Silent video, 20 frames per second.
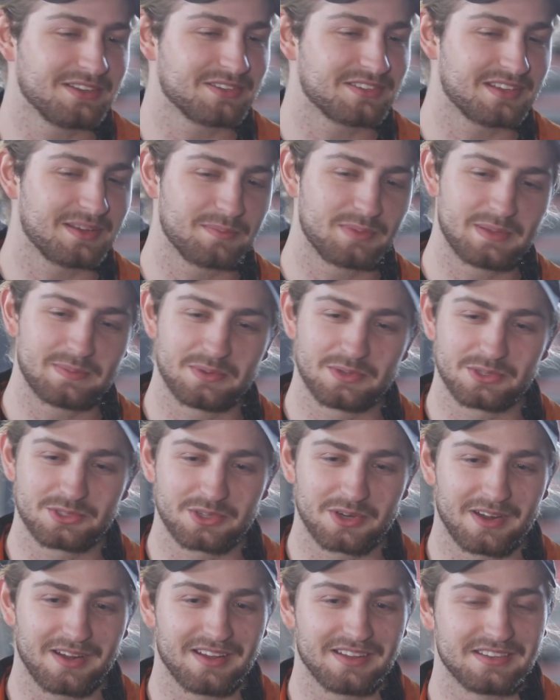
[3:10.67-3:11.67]
know, some people
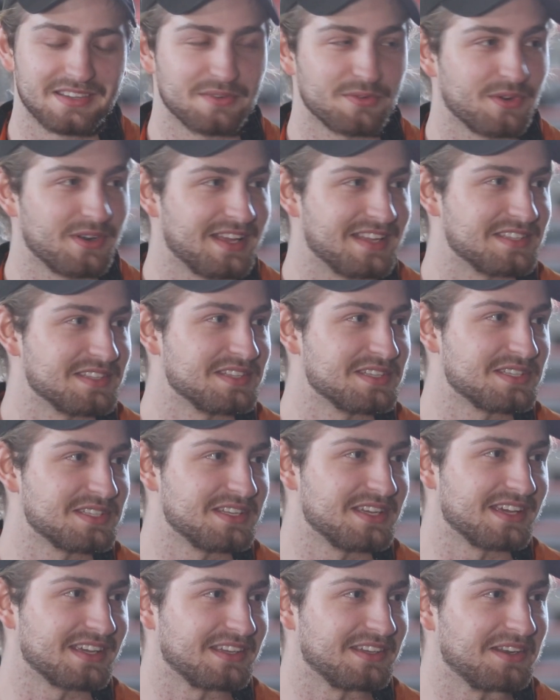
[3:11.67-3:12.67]
draw different ends of the
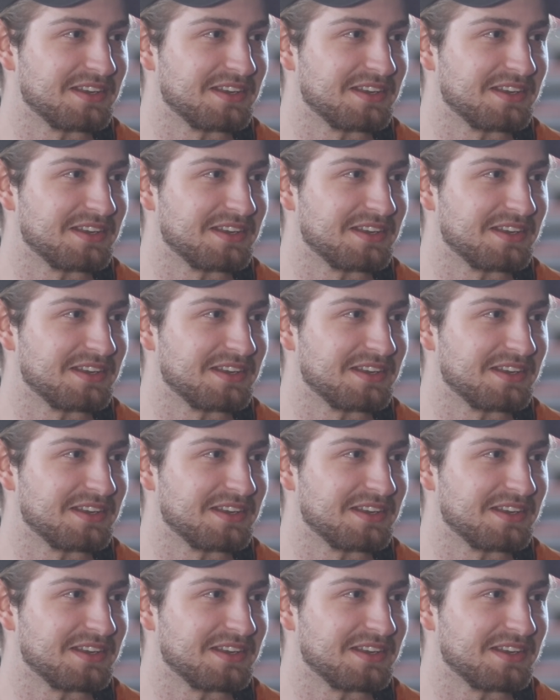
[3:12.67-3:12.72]
stick.